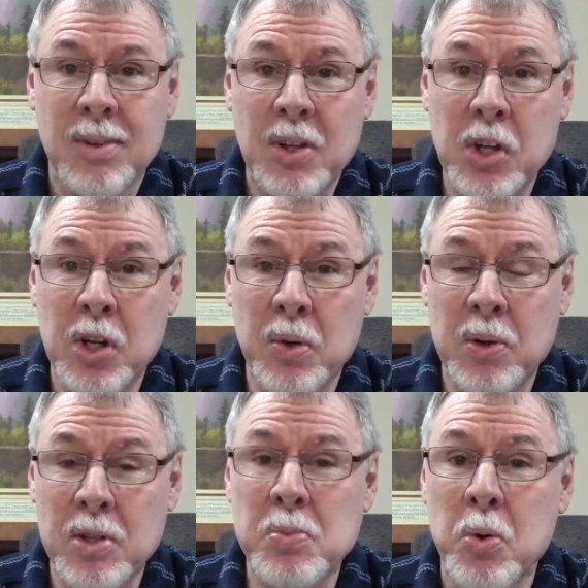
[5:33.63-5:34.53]
you know,
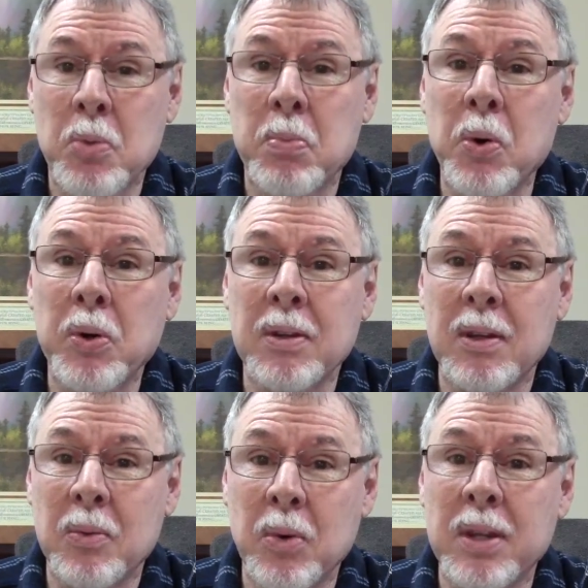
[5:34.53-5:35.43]
is more important
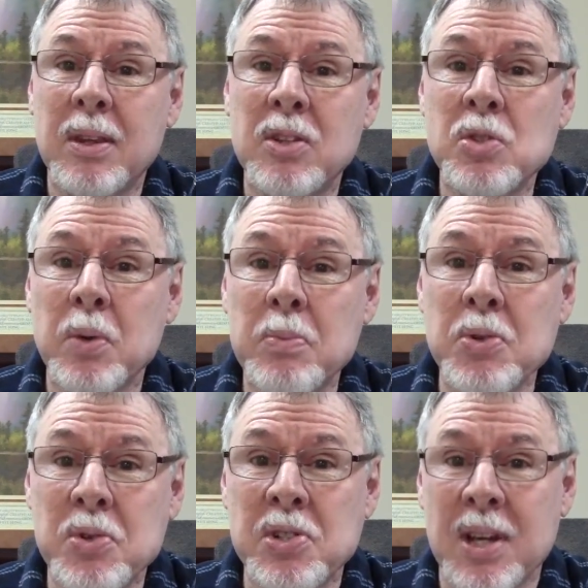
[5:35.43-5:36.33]
than what the
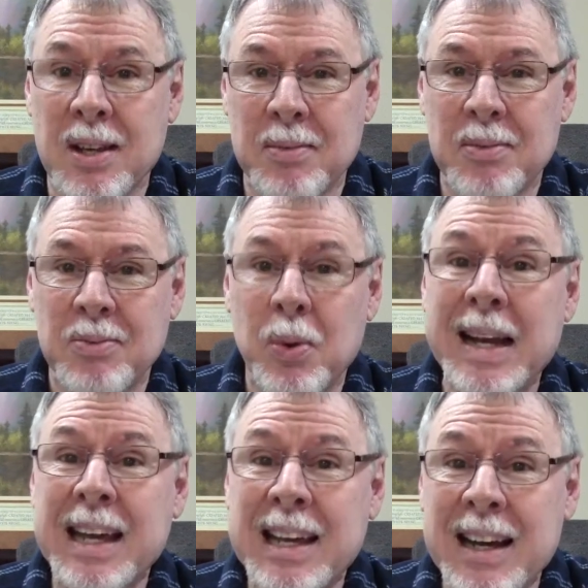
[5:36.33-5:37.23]
scriptures say,
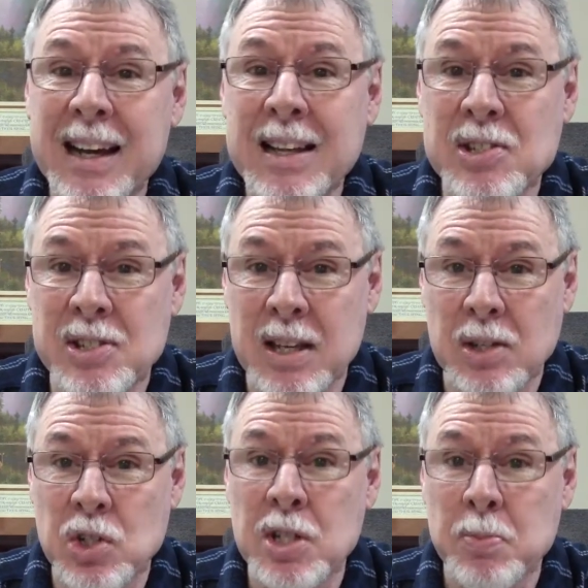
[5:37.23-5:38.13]
what God
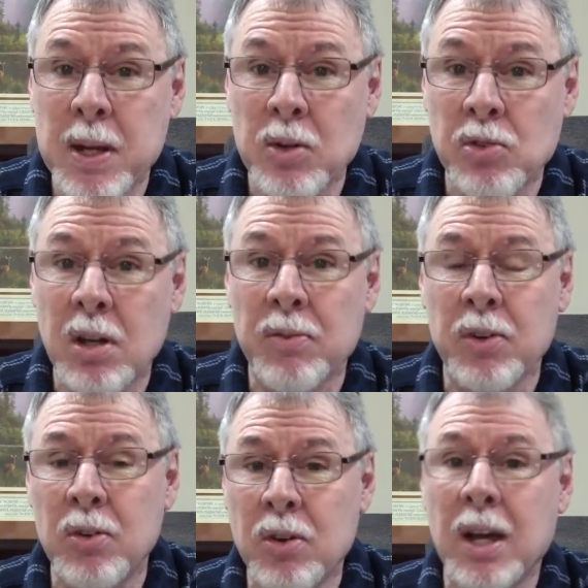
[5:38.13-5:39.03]
says. She's made herself
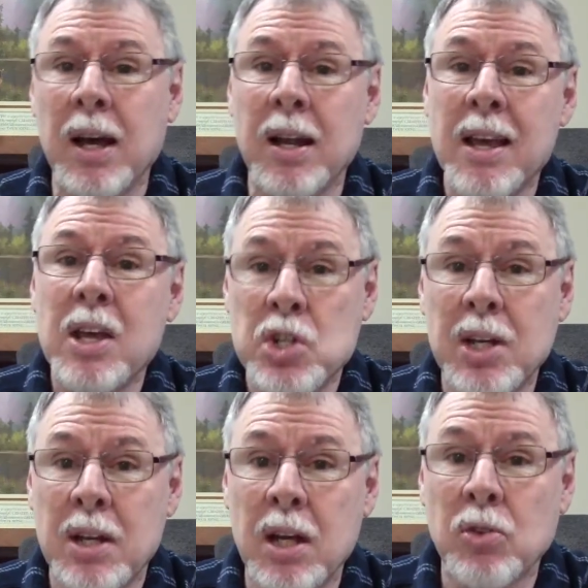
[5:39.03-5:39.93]
her own God.
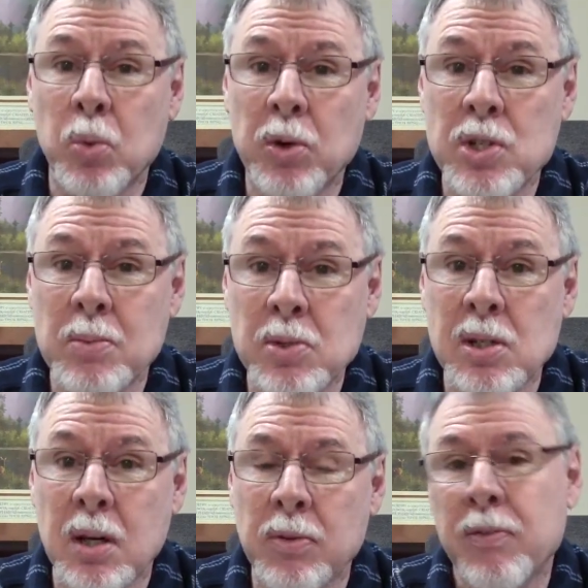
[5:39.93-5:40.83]
She does worship
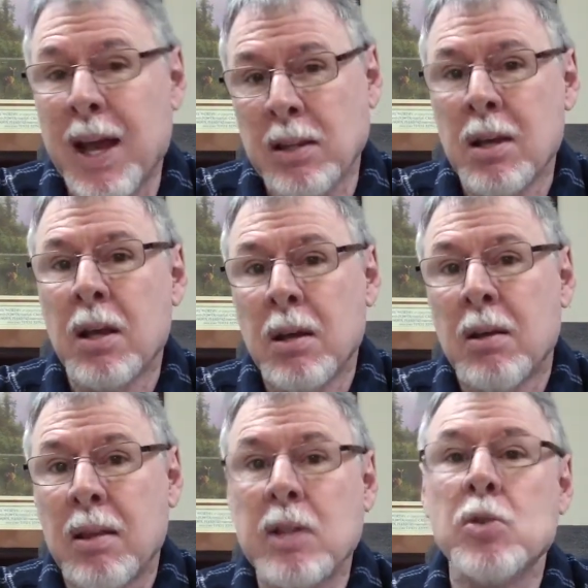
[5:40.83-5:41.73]
self. In fact,
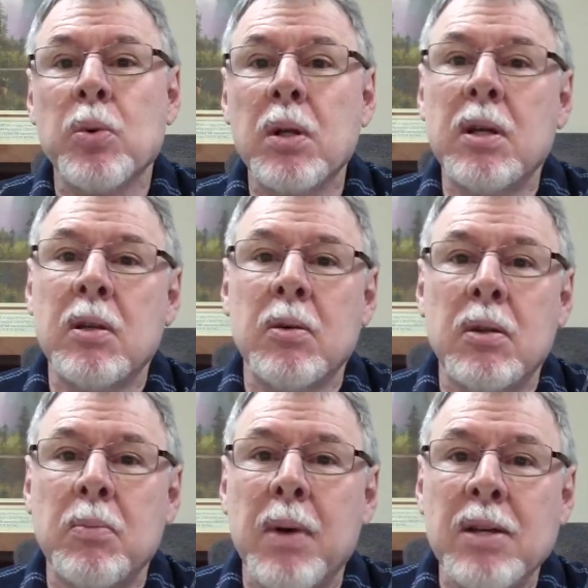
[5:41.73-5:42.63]
that's really the,
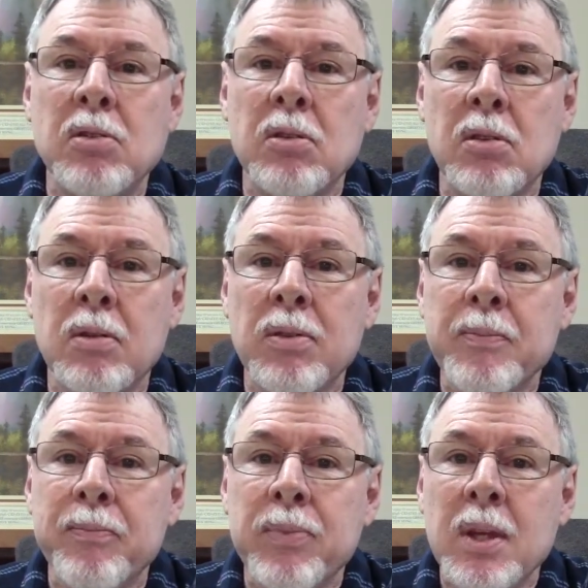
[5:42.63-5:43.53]
the basis of
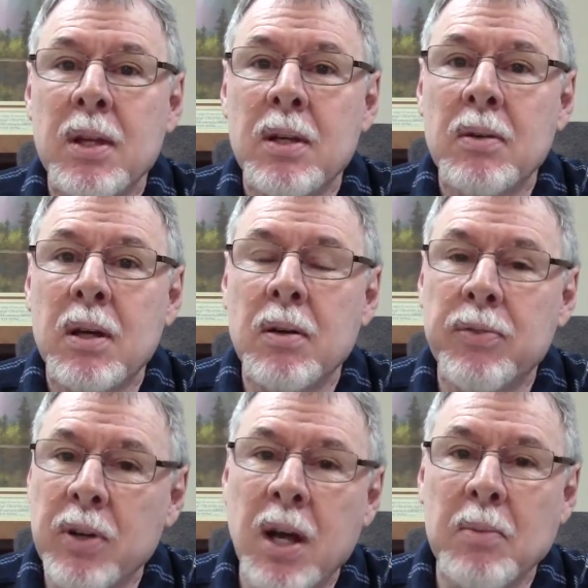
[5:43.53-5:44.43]
uh,
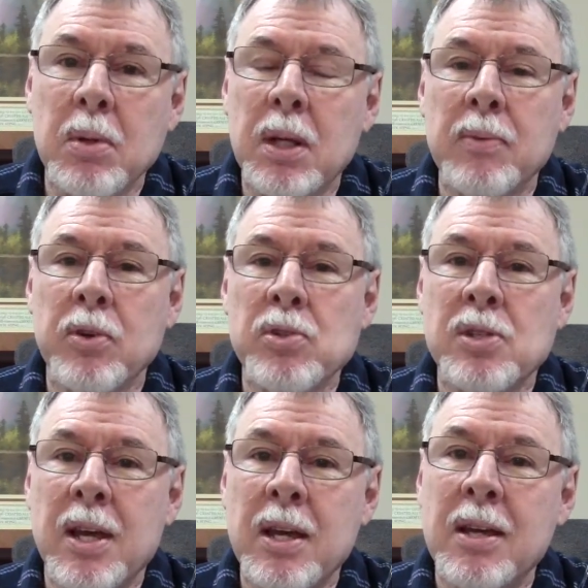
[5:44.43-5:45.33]
for non-believers.
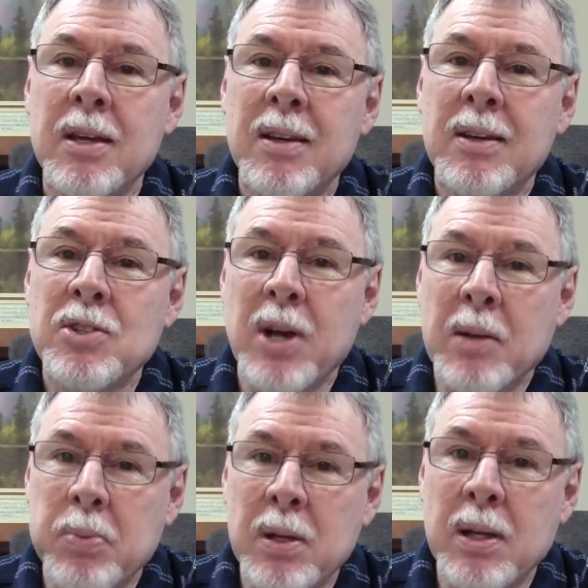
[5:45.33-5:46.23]
They try
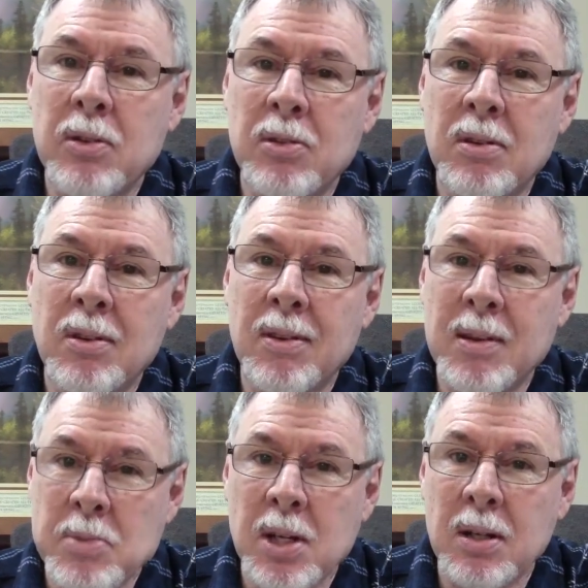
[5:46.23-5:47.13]
to please
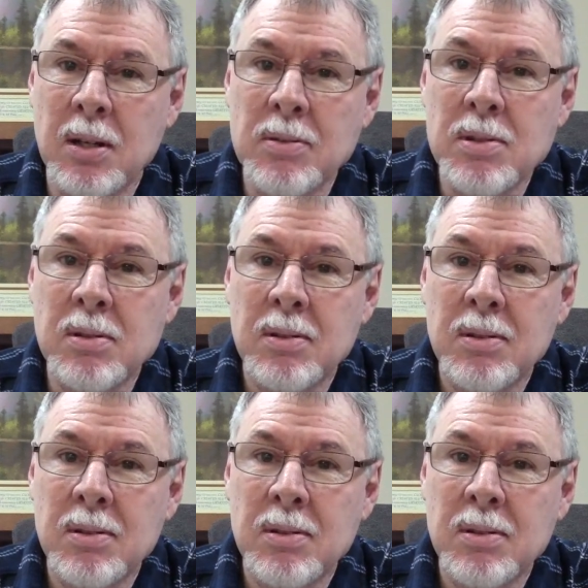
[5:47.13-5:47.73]
themselves,